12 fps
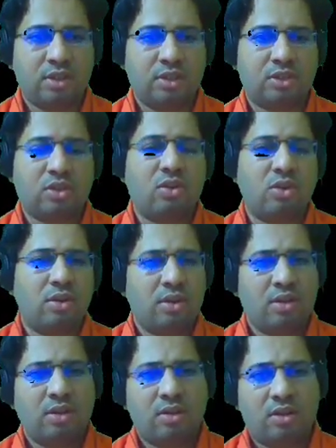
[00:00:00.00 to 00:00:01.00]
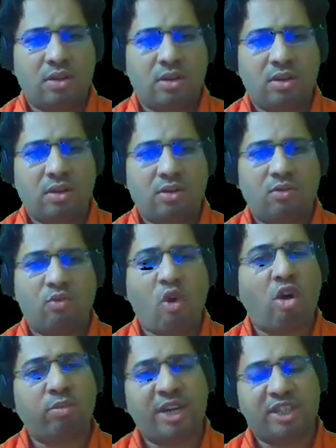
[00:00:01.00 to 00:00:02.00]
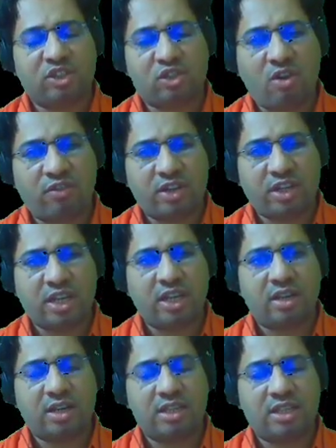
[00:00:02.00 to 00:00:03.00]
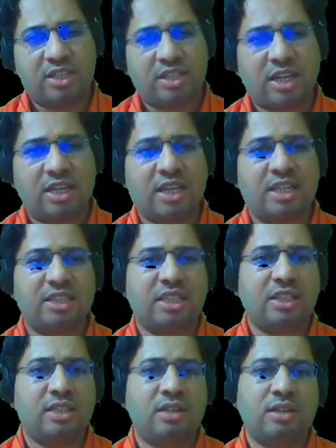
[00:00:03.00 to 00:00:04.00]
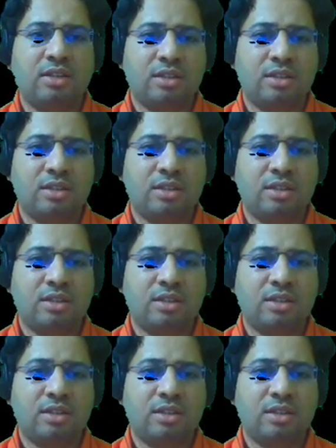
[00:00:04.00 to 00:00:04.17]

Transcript: So warm and soft here in this sentence is a